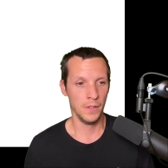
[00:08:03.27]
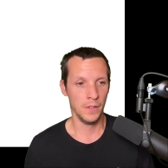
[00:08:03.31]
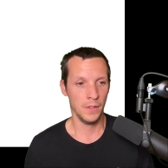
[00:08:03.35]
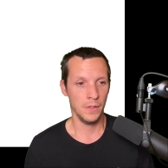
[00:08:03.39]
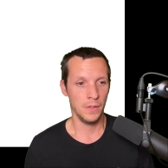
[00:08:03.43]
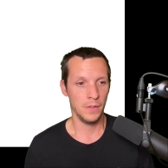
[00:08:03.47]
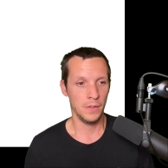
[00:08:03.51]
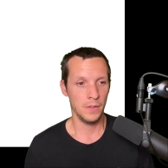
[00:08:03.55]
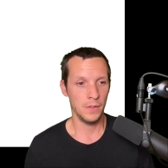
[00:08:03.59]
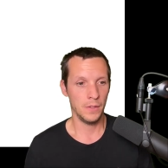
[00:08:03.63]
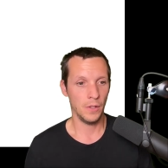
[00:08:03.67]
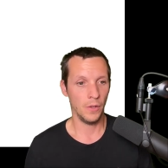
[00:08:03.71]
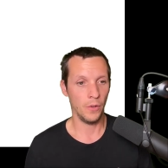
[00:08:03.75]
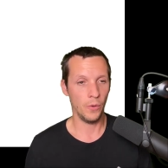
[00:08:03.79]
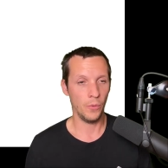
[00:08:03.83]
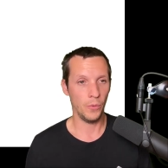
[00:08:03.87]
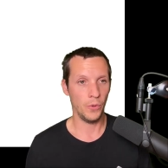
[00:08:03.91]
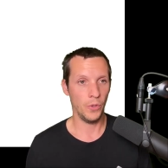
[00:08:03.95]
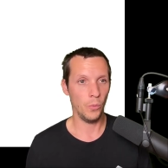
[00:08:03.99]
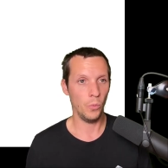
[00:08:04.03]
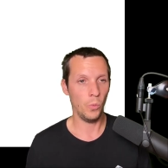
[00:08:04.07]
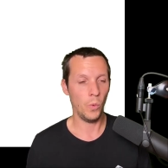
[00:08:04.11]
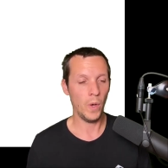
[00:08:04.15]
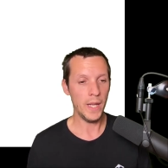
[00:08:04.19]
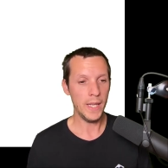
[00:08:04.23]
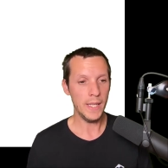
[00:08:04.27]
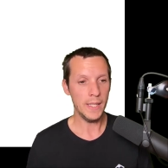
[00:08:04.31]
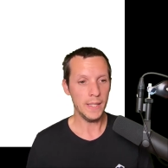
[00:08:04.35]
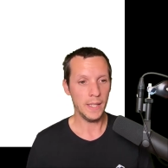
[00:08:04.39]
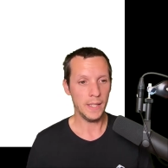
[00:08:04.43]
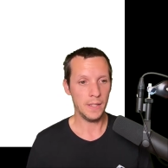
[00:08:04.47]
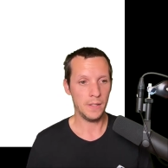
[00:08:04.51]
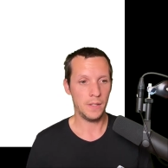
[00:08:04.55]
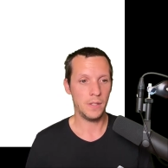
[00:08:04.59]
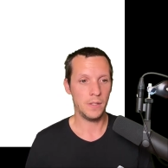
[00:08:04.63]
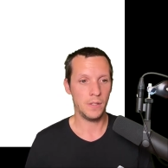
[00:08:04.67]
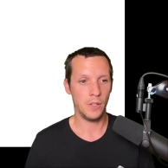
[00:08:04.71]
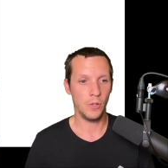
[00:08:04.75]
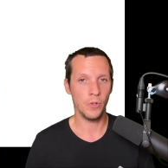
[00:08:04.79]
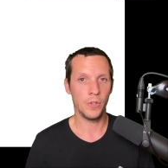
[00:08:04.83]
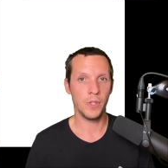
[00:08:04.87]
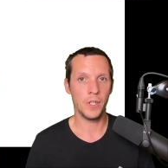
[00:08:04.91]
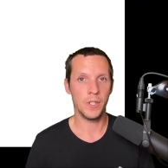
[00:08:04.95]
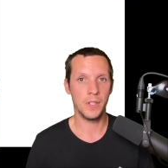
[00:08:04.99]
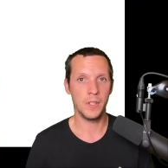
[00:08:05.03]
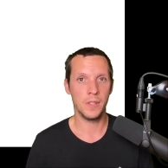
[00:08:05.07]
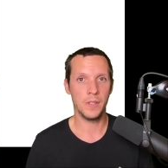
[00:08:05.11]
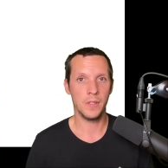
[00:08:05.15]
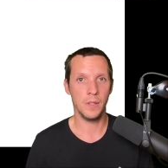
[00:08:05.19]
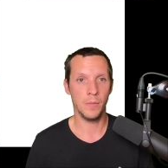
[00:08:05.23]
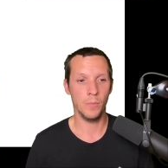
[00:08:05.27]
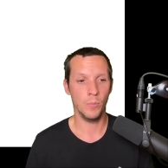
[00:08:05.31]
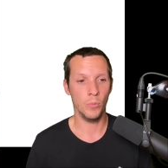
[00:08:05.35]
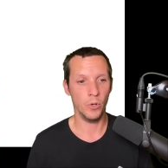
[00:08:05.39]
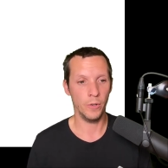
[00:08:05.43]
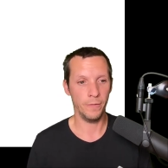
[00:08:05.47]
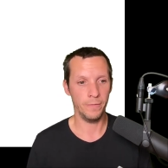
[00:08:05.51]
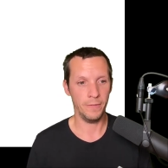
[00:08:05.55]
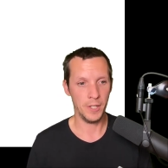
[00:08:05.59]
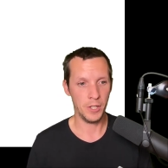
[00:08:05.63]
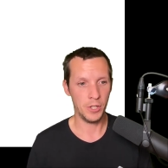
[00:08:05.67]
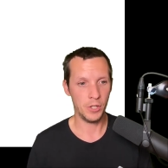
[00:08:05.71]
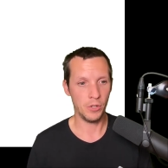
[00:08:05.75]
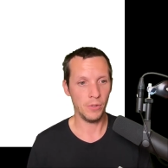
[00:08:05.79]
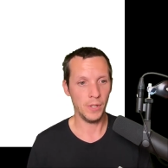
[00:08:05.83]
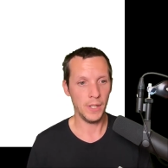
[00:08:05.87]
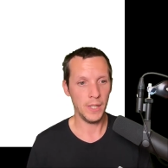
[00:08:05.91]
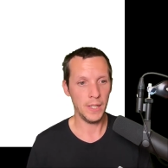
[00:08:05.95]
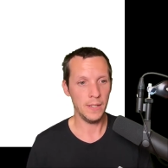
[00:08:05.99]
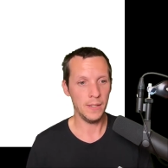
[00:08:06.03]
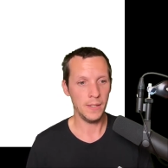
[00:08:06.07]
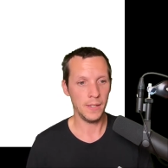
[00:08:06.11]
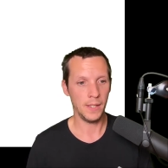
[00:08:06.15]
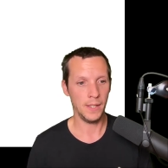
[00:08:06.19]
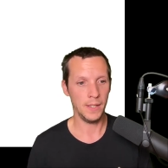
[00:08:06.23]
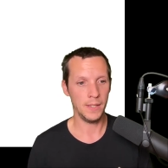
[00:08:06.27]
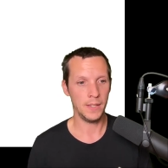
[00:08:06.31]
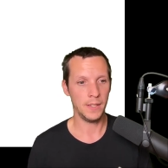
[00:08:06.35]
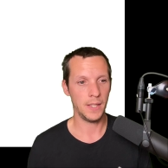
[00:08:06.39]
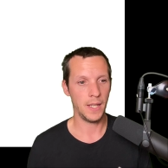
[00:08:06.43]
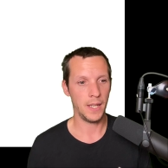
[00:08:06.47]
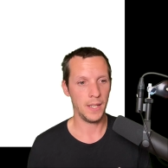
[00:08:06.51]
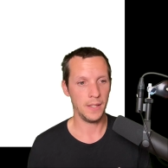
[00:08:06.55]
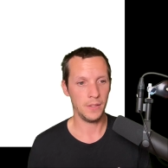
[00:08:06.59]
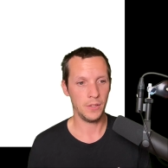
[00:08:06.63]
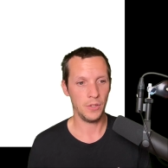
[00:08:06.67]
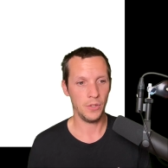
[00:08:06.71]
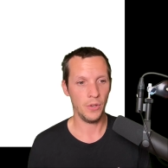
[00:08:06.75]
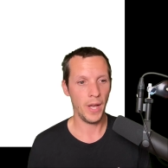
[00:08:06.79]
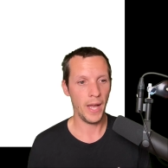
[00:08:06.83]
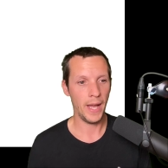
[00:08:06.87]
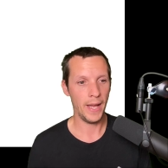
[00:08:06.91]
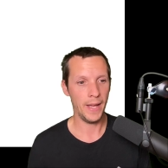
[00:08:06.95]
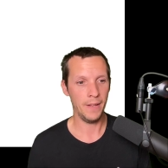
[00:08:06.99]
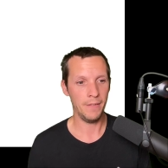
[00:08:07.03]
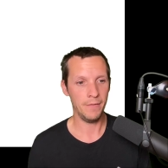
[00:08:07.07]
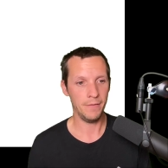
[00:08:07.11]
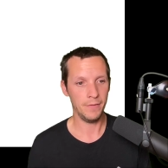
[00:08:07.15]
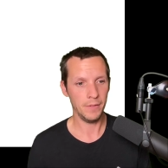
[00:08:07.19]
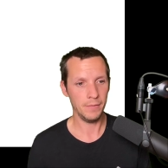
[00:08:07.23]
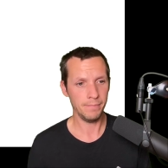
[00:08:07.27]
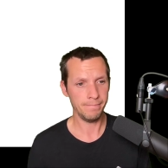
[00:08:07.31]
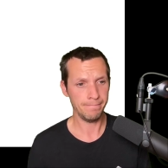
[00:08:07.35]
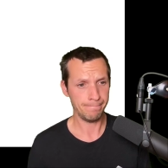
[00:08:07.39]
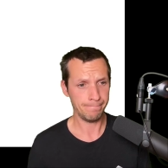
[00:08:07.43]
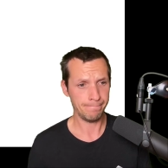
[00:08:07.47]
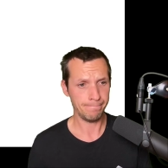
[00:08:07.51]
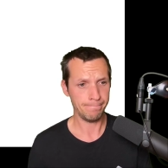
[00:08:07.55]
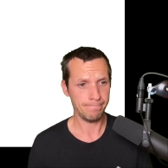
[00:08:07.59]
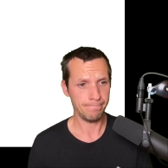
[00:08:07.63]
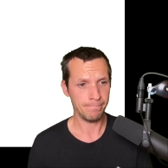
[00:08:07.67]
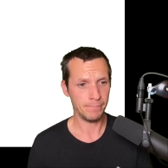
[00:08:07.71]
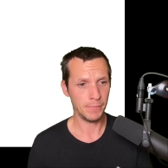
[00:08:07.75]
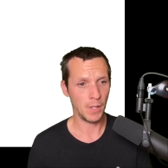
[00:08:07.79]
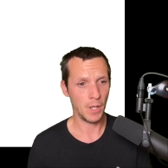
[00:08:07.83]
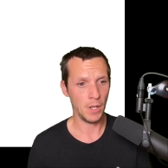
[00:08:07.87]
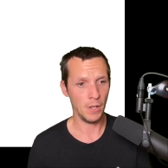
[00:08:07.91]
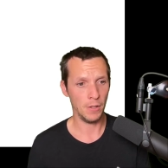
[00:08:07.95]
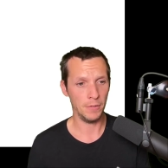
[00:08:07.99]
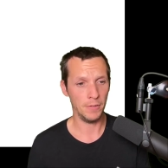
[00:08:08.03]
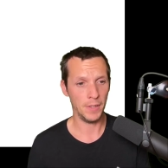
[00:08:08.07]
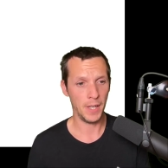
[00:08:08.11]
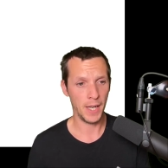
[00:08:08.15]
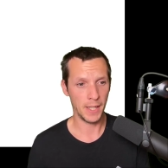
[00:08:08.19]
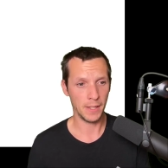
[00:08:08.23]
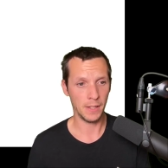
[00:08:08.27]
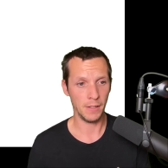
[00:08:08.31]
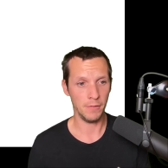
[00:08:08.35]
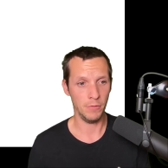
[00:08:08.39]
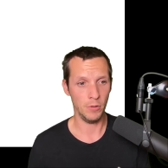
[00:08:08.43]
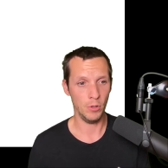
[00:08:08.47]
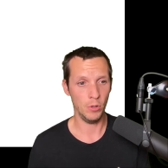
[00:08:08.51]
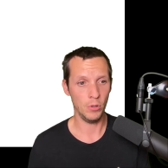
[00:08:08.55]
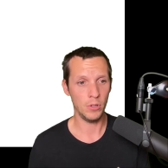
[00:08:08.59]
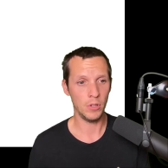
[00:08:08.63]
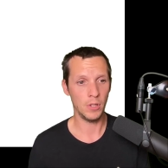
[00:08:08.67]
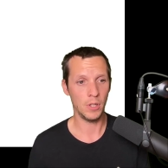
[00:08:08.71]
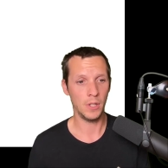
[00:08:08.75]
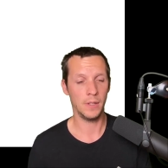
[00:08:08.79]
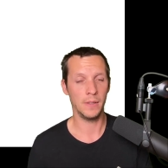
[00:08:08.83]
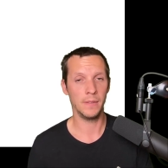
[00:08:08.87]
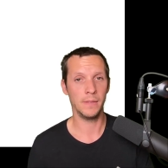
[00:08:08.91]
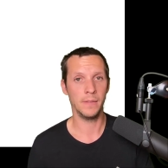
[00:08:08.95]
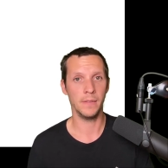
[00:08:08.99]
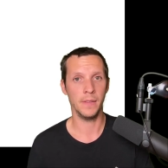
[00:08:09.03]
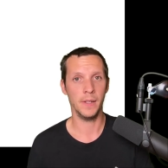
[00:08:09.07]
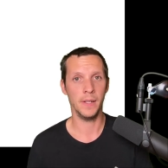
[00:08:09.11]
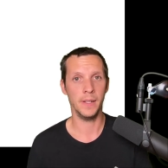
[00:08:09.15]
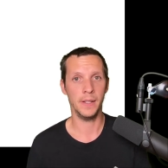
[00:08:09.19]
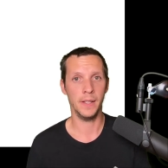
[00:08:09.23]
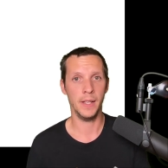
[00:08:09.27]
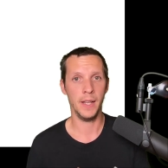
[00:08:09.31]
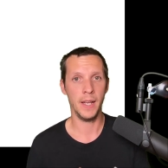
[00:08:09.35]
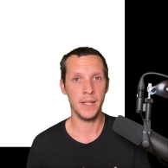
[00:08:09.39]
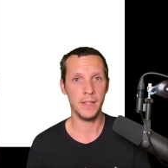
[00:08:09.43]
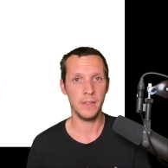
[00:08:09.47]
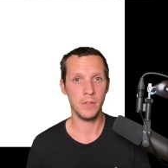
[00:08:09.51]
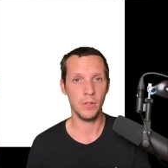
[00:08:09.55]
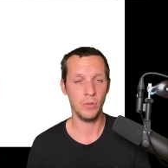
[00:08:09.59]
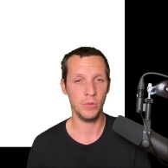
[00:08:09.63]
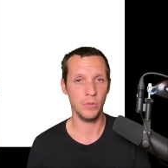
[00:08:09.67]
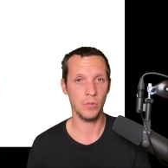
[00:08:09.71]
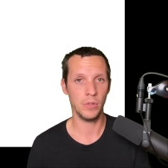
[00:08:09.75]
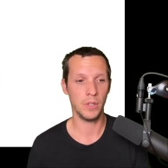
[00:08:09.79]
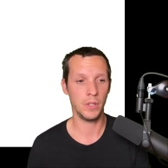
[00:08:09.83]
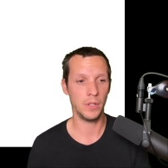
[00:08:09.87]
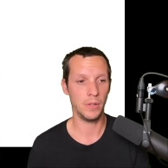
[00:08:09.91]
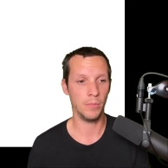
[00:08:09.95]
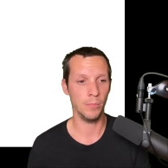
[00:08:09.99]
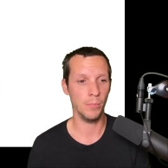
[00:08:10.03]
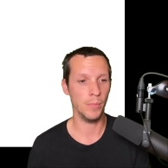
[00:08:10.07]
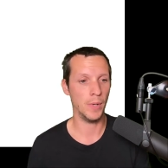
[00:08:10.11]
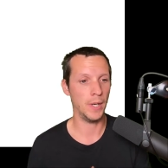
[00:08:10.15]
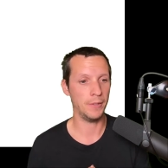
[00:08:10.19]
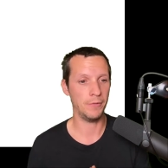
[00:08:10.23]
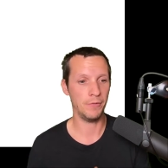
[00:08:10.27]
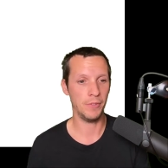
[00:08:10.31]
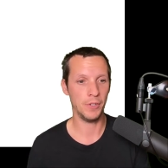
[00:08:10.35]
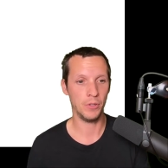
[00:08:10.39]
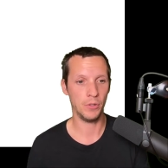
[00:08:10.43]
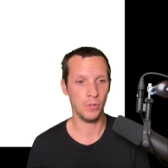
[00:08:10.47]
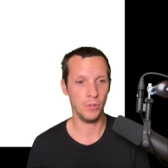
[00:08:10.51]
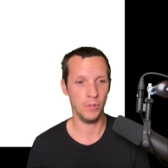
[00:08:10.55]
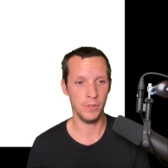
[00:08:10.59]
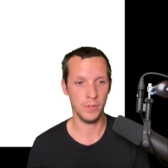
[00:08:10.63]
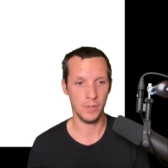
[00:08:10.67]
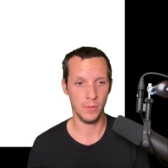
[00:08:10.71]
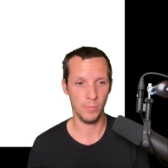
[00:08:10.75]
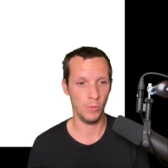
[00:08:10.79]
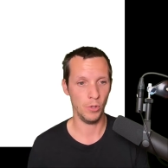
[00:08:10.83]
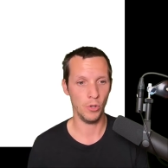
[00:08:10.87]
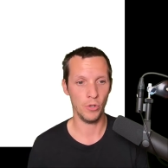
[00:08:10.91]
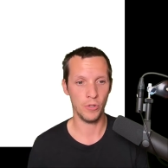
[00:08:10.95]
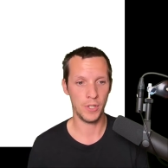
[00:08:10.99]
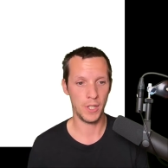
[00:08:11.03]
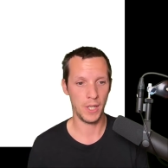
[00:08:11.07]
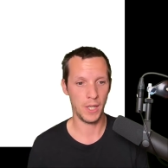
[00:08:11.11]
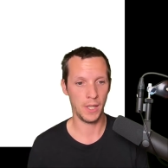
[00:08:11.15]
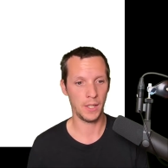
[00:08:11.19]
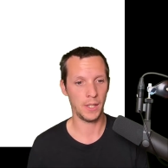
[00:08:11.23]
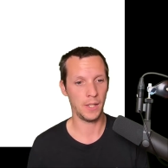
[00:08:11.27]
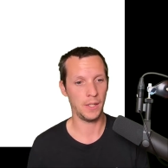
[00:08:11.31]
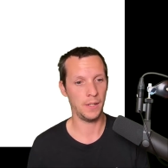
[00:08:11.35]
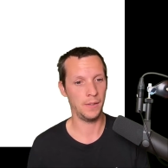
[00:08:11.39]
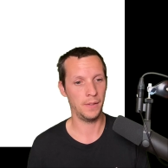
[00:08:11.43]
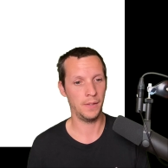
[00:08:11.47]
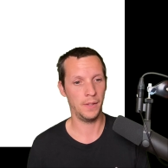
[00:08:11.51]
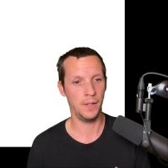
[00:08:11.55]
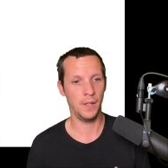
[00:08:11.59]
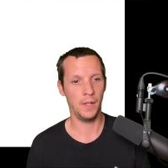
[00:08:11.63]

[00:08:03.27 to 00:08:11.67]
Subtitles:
So the way this looks more visually is that you have a reactive hook, and that hook might return some logic,